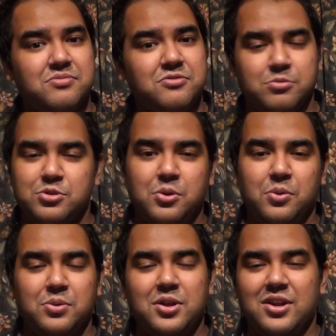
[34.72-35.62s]
from
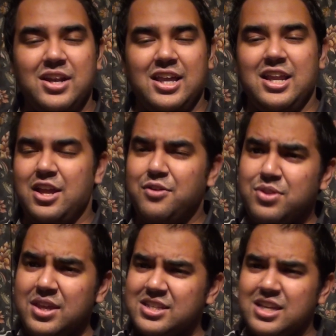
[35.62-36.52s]
school, you know, like
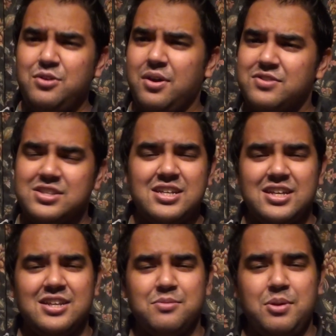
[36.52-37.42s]
things that you haven't
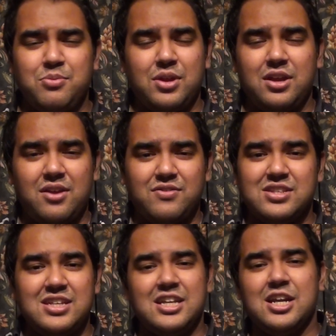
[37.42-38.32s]
seen, people that you haven't
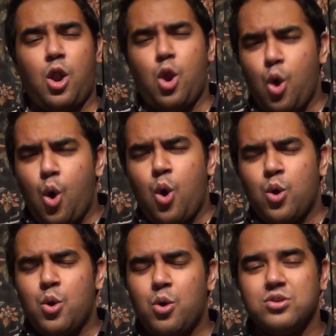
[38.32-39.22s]
seen in a
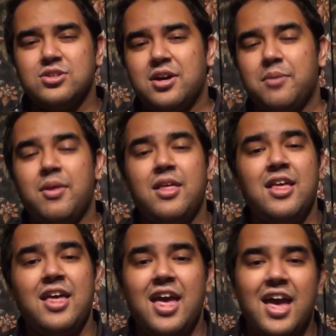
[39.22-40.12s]
long, long time,
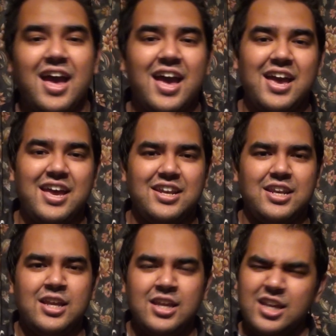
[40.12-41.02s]
and
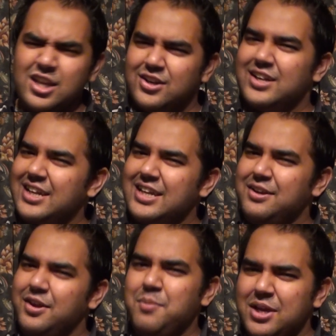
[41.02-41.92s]
you know,
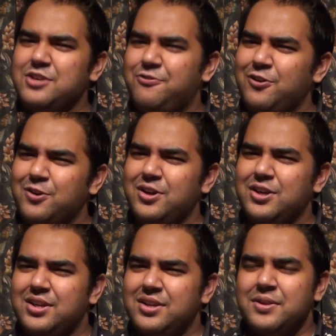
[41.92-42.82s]
it makes you feel
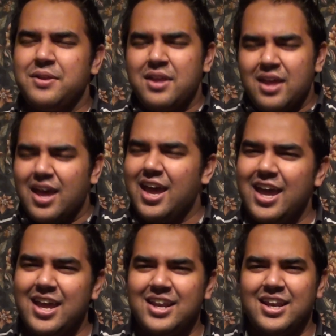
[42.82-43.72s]
good,
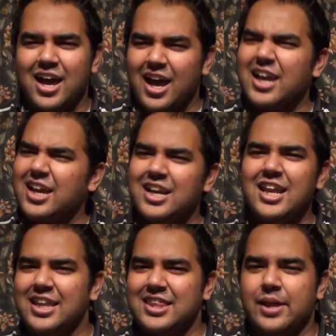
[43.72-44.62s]
and I kind of
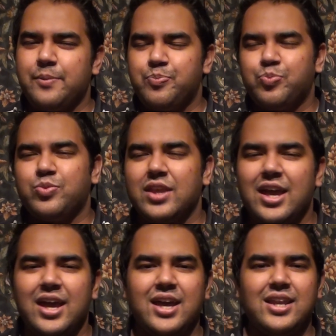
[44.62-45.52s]
like that,
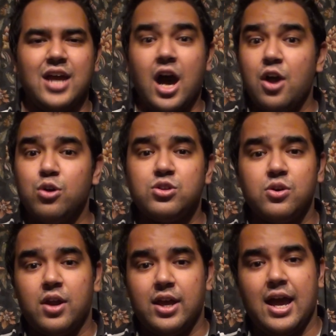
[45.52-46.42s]
and I
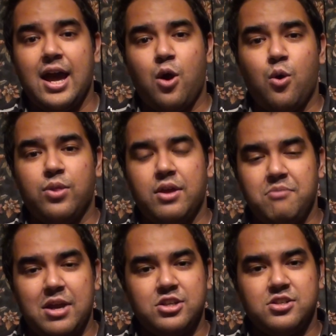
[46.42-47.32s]
also like how
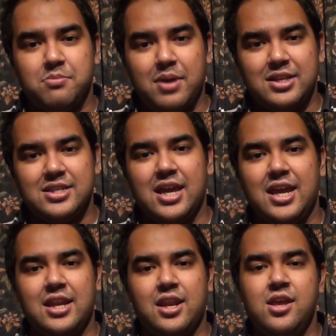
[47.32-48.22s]
they've managed to
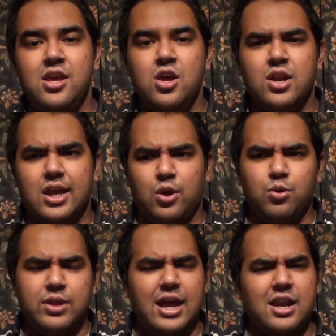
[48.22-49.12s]
maintain like
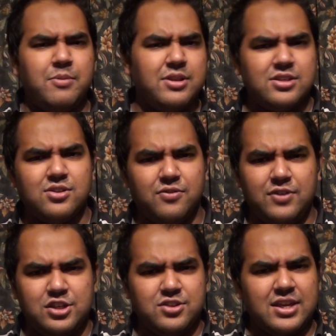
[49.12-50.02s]
all the elements of
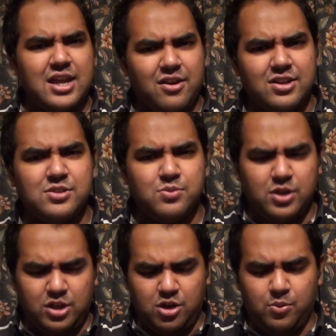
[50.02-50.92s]
each of the characters,
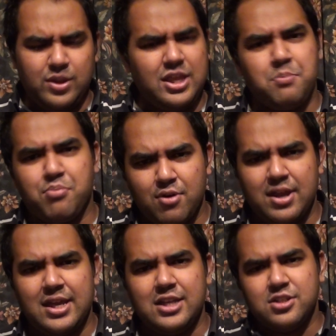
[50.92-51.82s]
what you know, what they
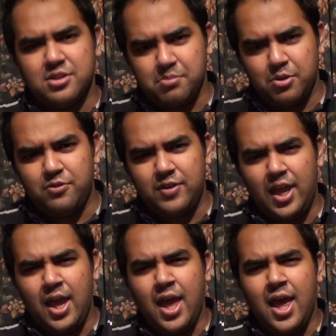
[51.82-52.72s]
bring into the
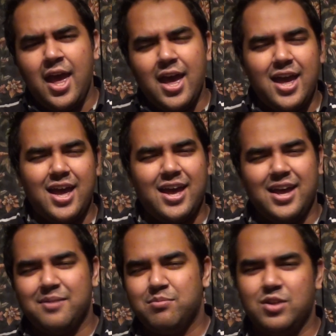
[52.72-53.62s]
movie,
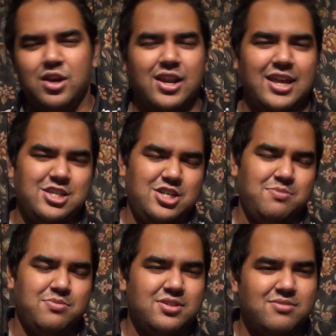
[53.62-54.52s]
and you know, like
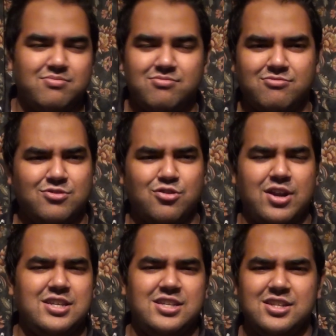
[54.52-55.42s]
Jim's
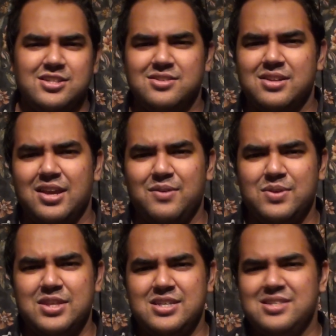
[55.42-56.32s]
craziness, like
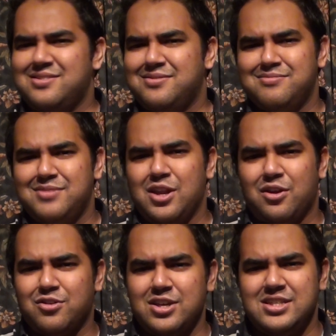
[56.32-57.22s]
with his, you know,
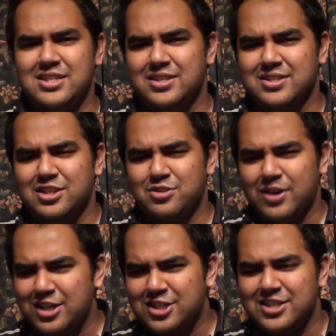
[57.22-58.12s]
crazy
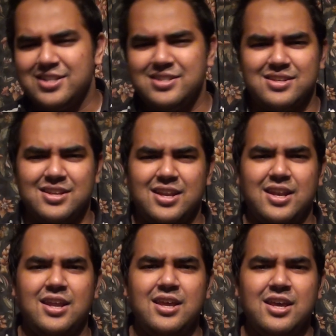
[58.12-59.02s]
situations, and then
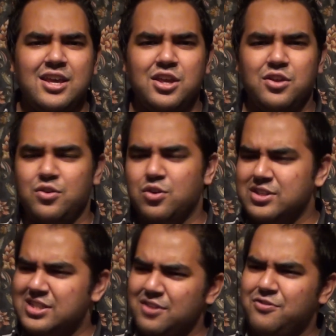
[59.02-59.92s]
you've got
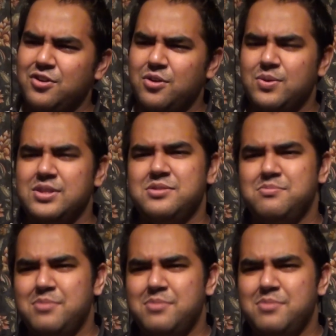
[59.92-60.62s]
Stifler with his